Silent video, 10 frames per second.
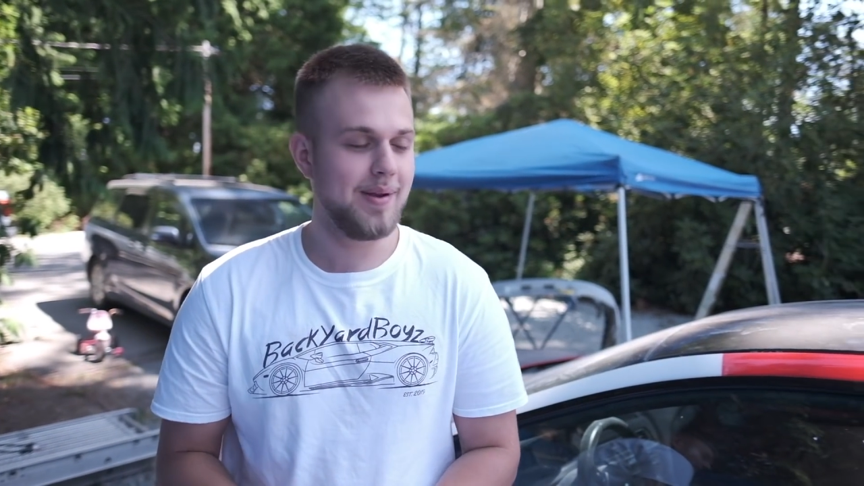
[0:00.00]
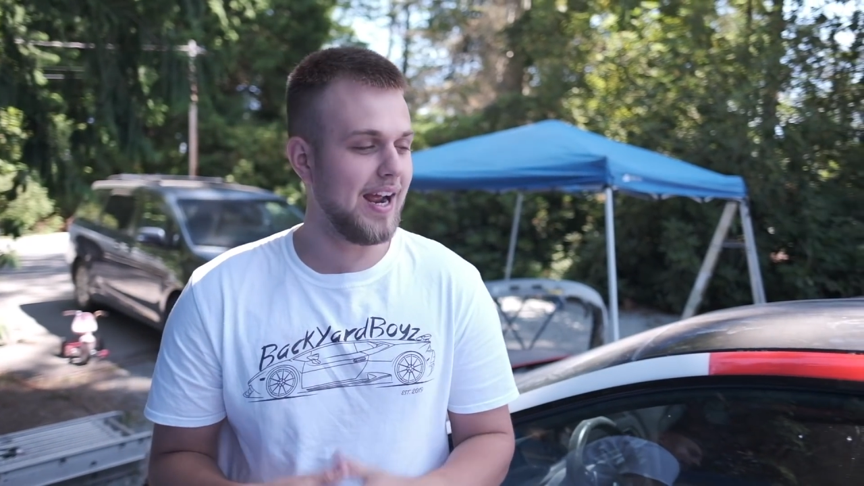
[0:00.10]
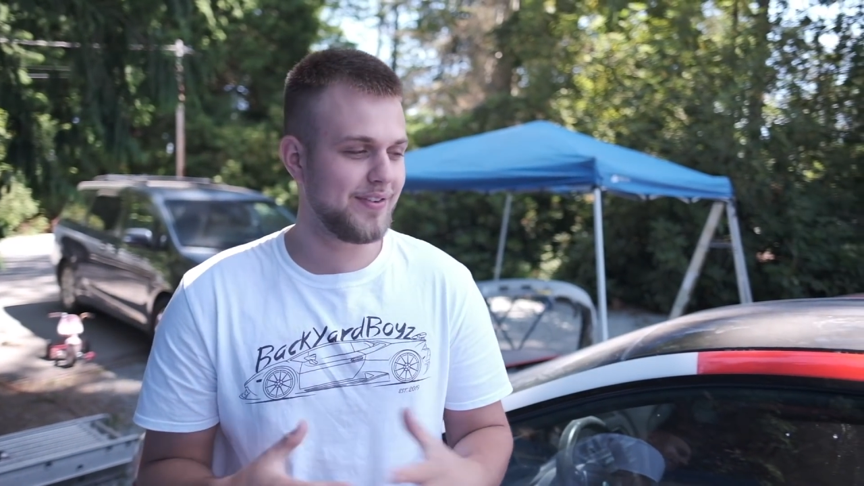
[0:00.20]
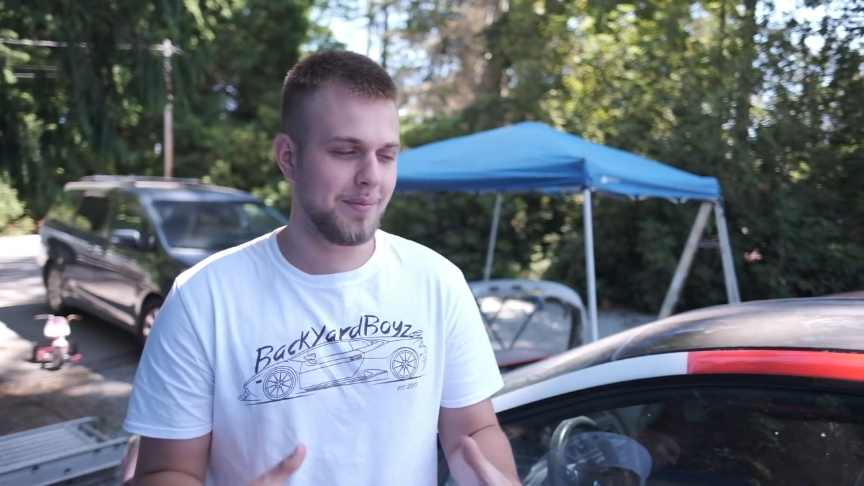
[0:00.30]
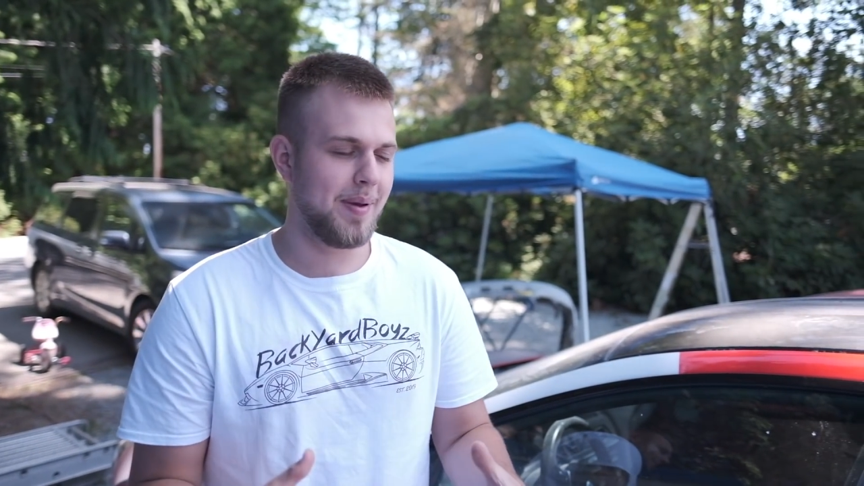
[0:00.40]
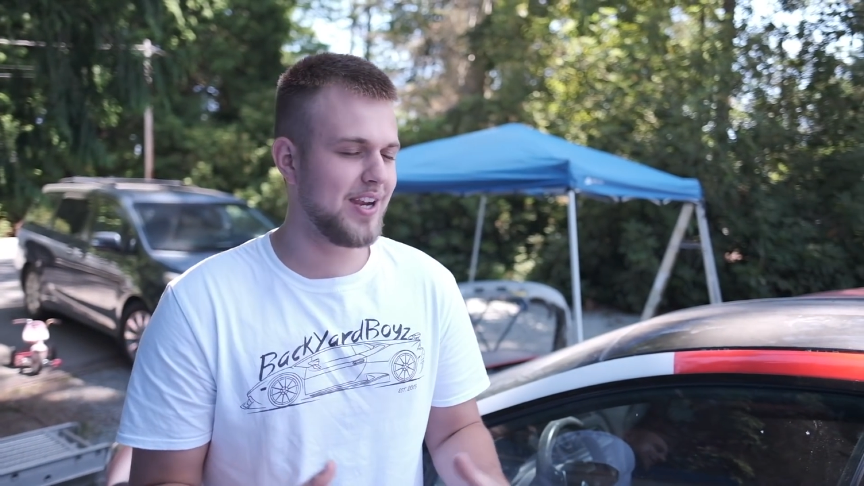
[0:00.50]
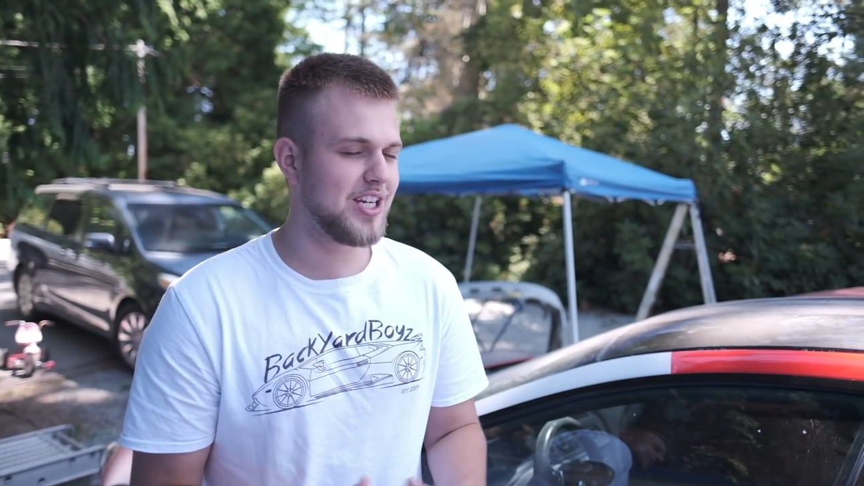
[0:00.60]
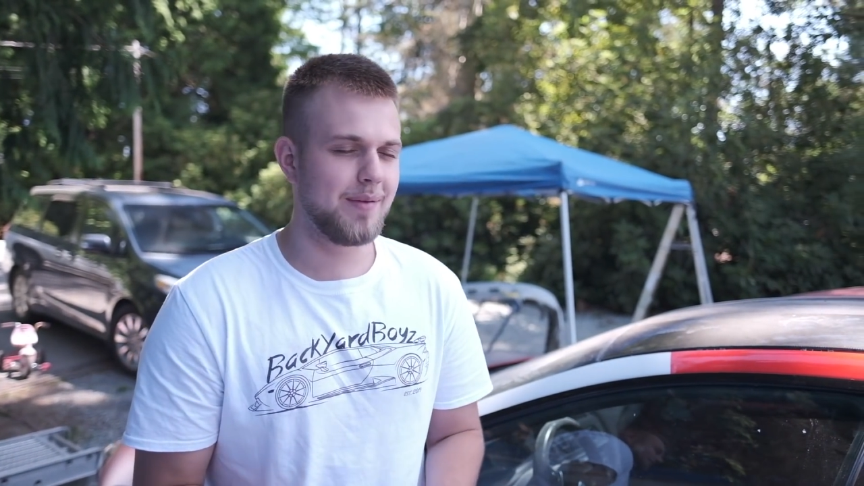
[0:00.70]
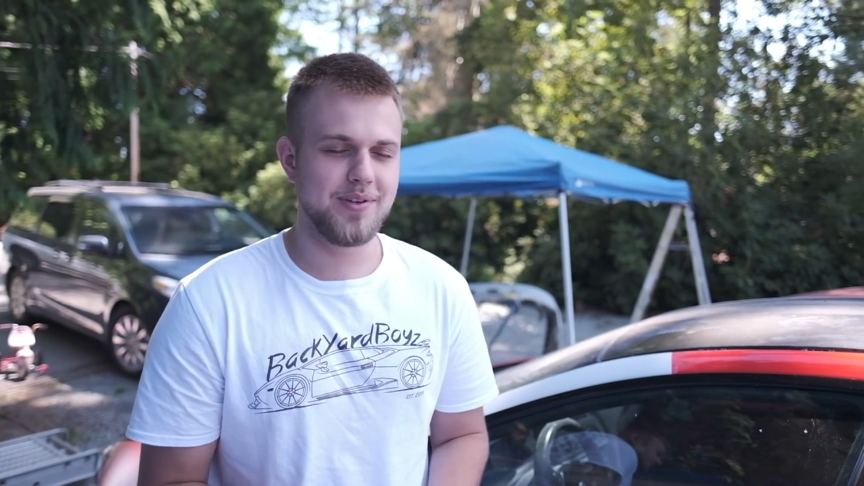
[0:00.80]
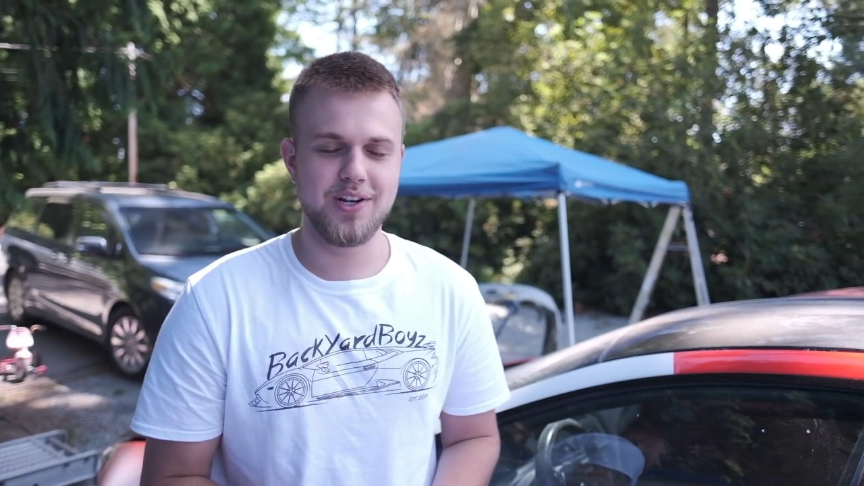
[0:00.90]
and after the paint
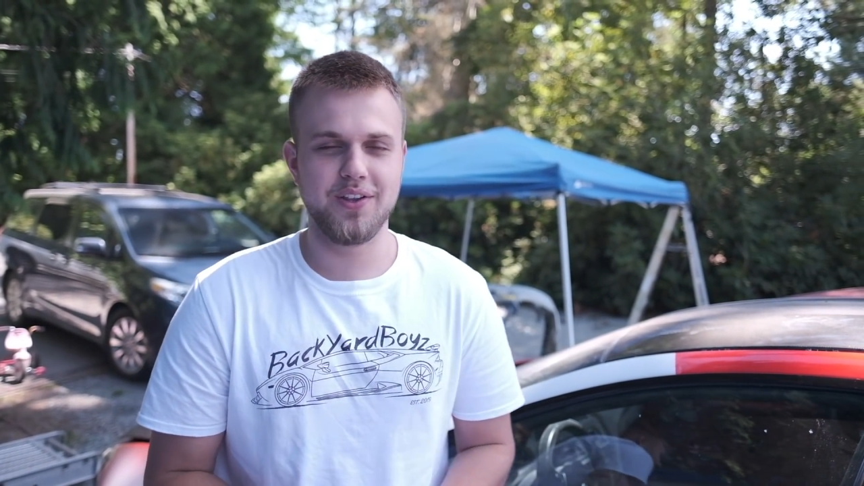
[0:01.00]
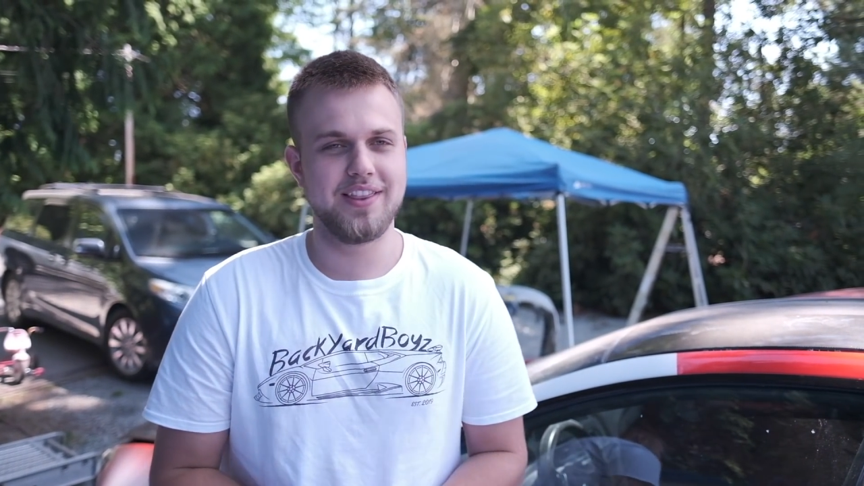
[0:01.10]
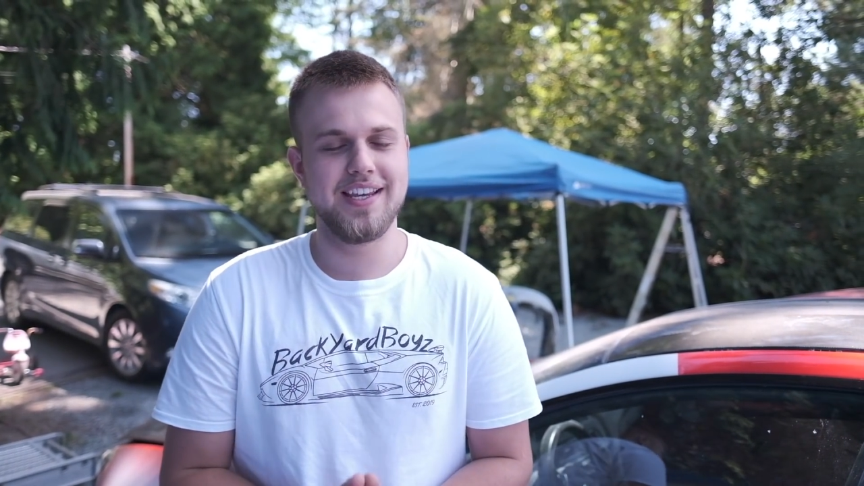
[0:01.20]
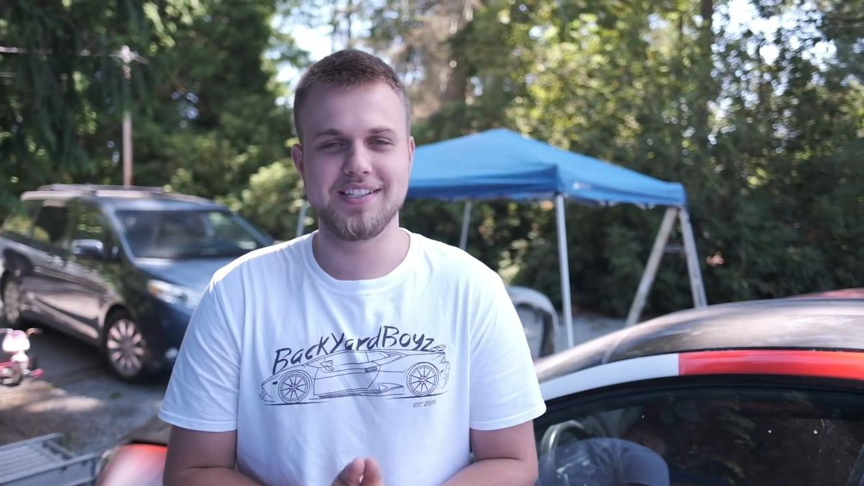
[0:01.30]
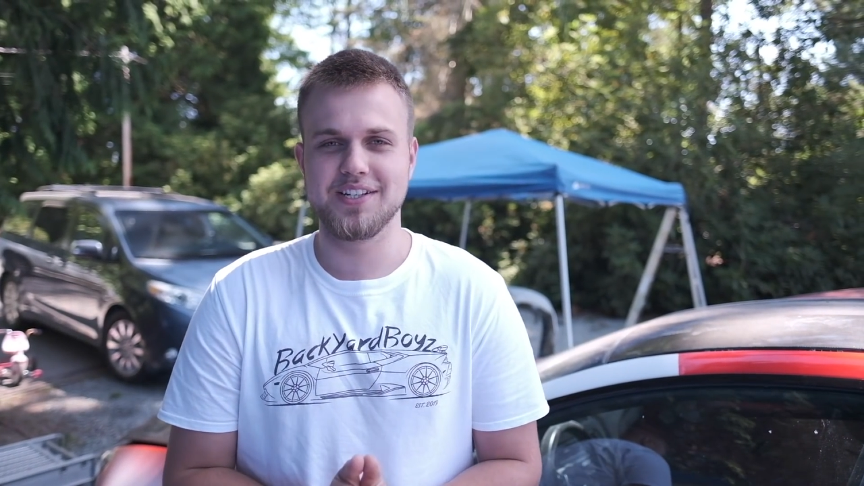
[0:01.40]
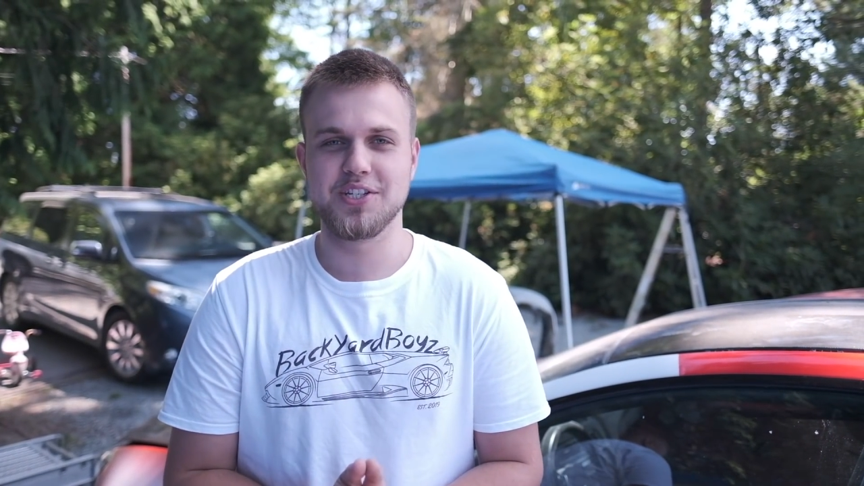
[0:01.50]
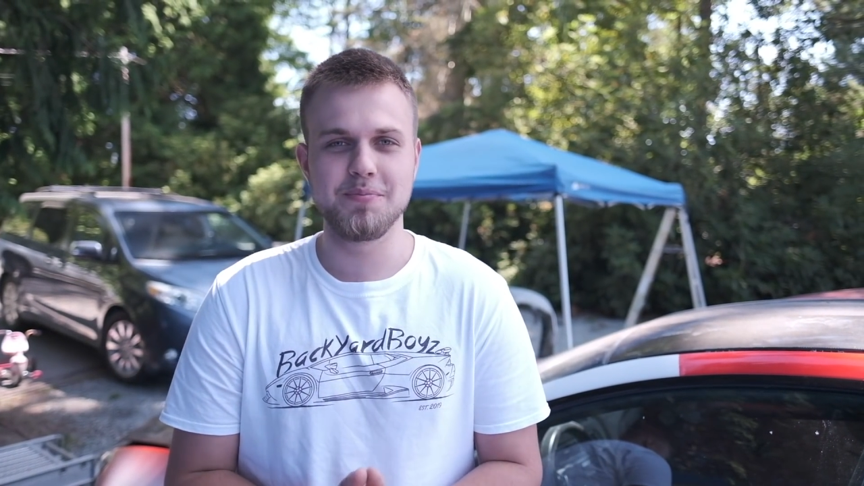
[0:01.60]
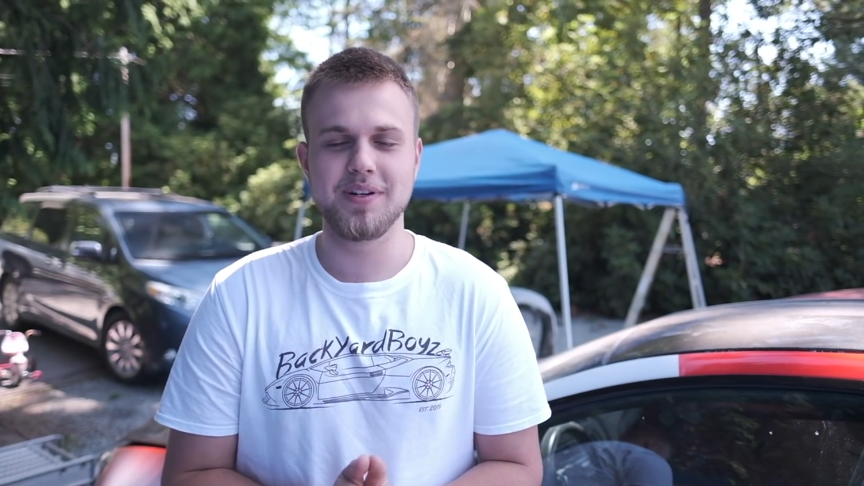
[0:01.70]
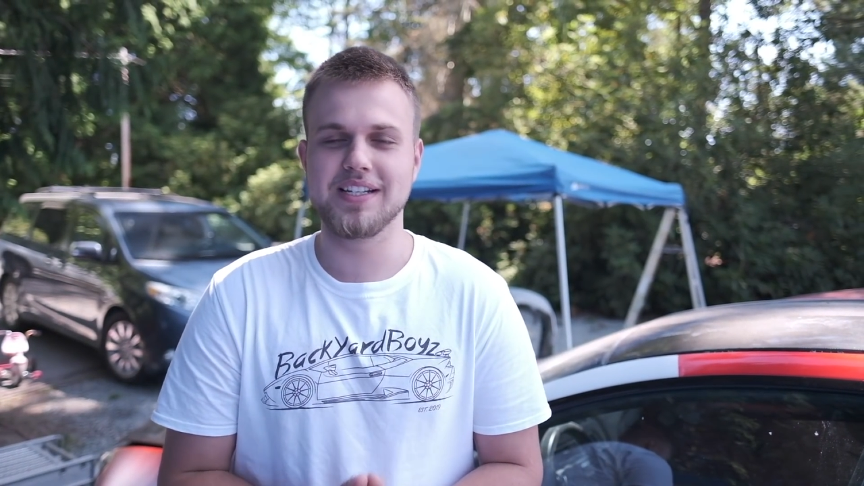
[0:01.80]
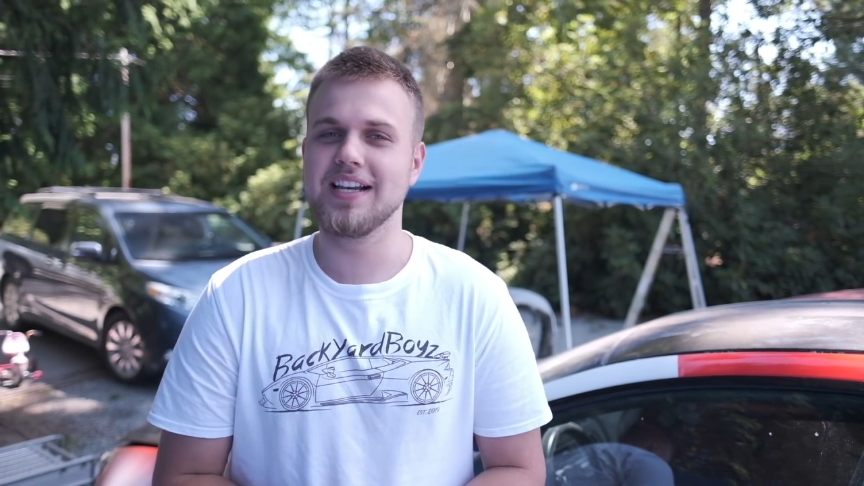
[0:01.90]
job, you know that things are
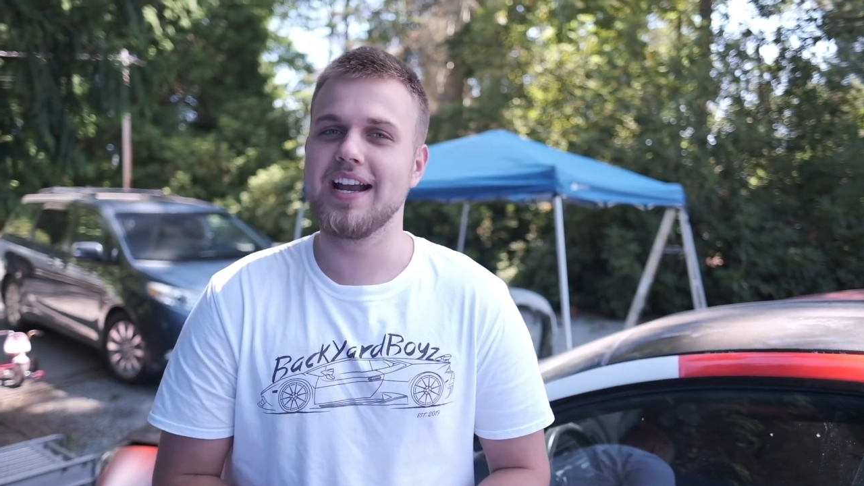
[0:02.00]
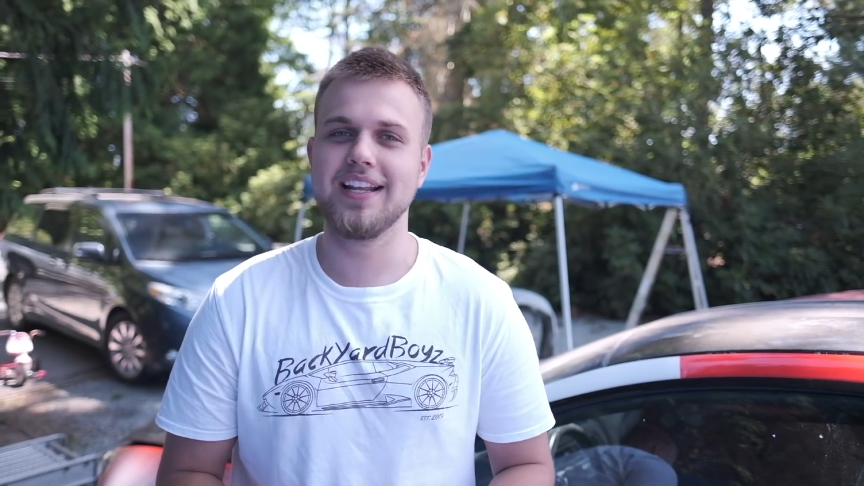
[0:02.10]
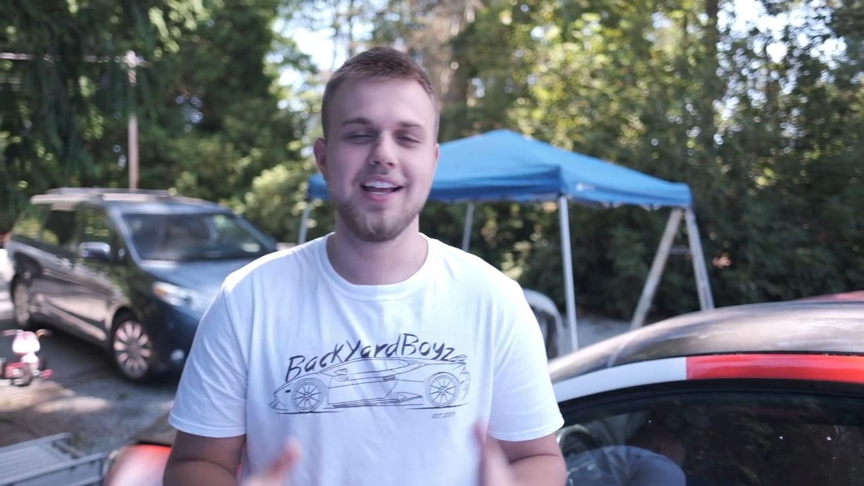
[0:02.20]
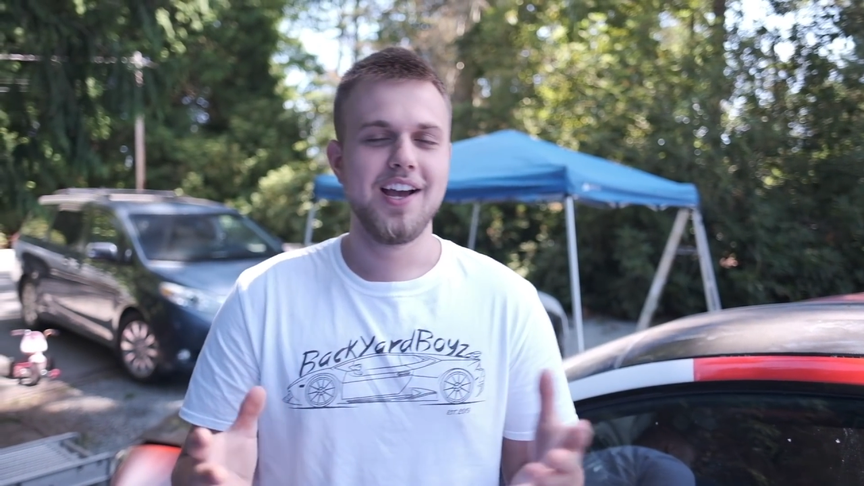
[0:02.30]
super exciting.